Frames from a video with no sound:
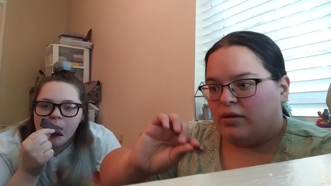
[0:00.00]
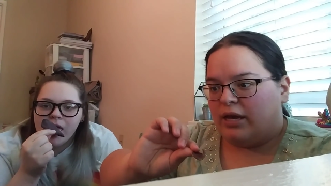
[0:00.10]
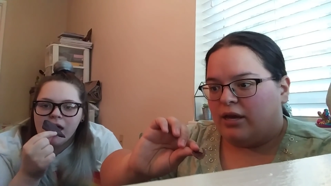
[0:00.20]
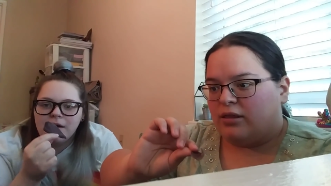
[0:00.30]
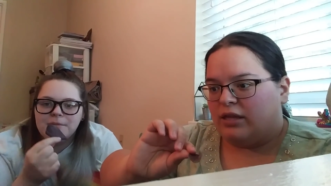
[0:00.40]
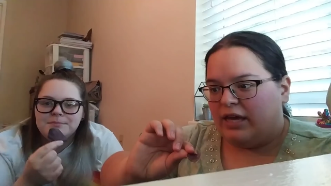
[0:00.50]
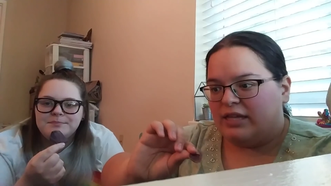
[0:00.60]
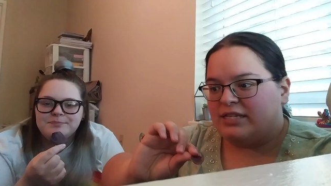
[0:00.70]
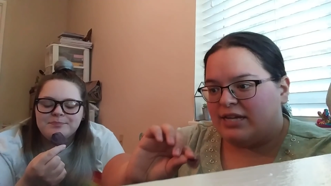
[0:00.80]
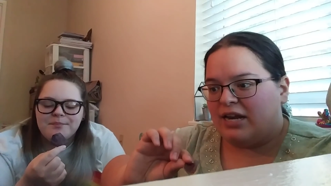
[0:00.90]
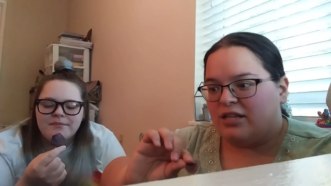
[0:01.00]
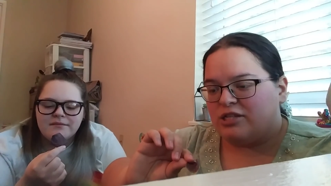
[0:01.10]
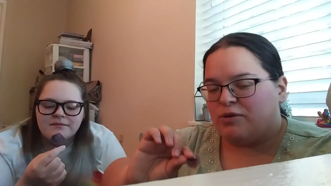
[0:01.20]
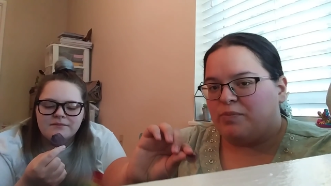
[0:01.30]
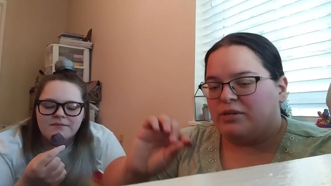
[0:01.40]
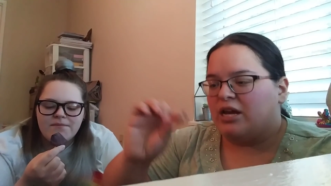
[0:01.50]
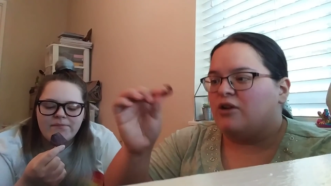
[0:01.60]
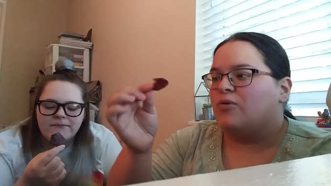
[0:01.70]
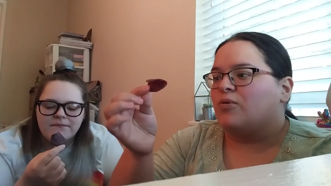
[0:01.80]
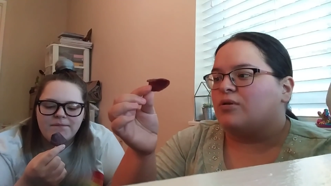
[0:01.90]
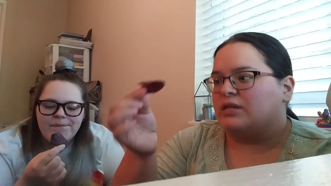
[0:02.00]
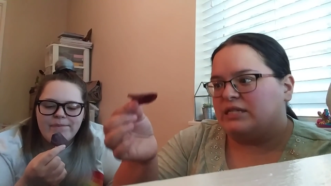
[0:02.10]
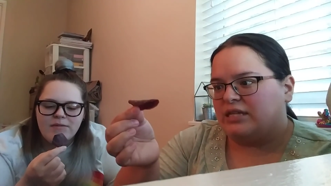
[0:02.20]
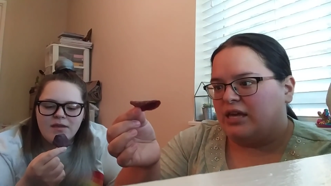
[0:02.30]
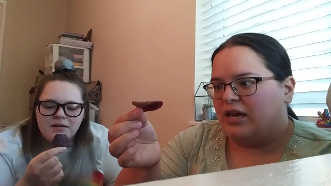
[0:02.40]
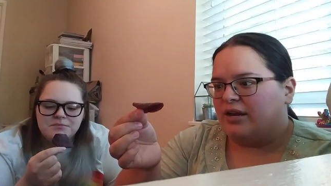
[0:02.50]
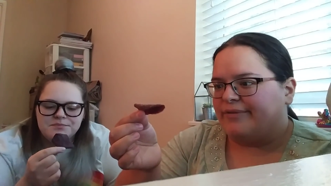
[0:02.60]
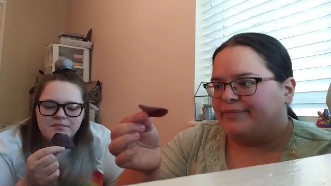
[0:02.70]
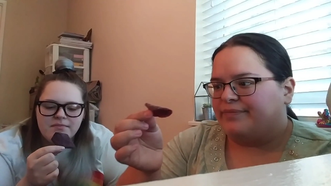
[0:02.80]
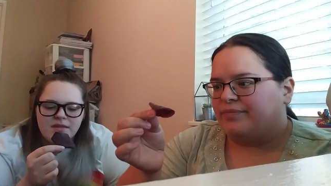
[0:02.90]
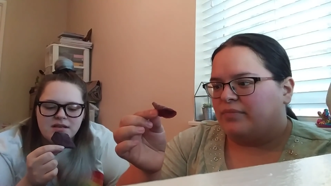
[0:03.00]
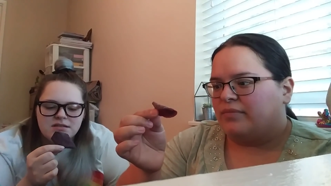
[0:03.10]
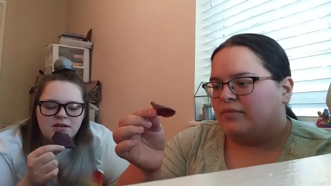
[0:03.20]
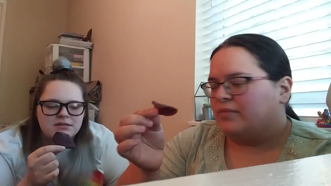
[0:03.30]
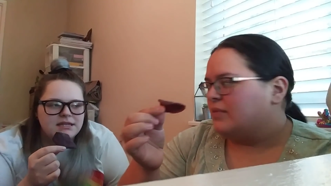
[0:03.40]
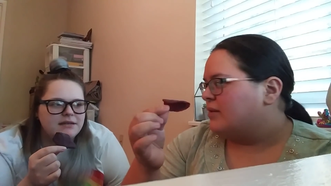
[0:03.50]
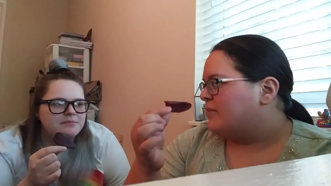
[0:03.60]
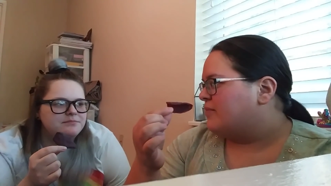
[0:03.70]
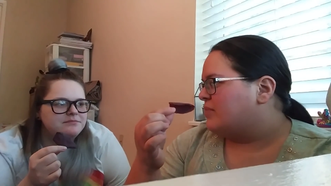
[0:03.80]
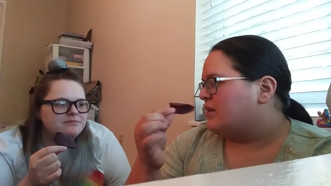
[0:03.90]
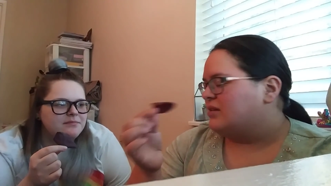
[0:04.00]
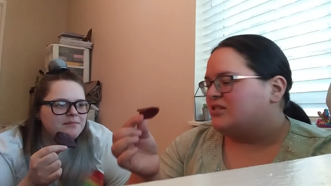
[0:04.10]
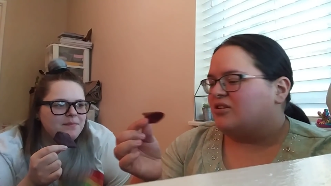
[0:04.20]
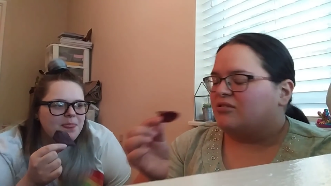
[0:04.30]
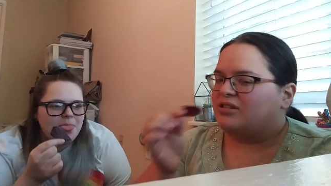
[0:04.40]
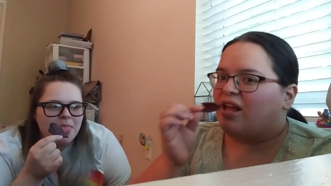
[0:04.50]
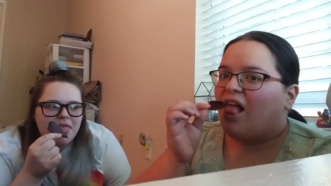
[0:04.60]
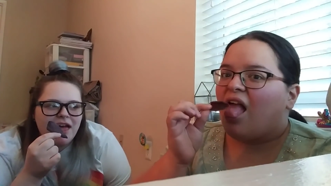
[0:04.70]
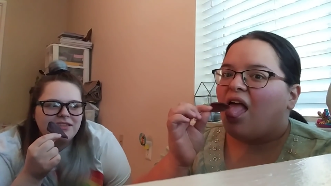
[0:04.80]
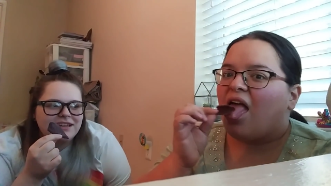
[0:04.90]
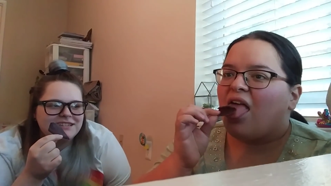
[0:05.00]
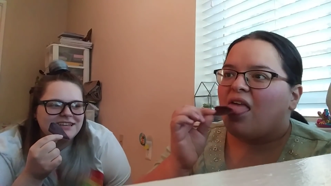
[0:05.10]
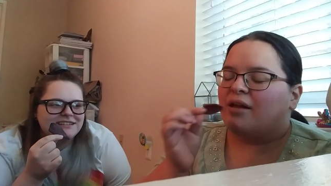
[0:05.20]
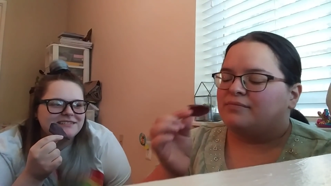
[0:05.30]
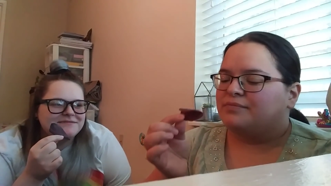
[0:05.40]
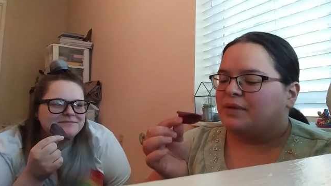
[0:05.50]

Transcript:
Speaker 1: like the inside of the sweet potato or the skin. Salty. It's salty. I licked it.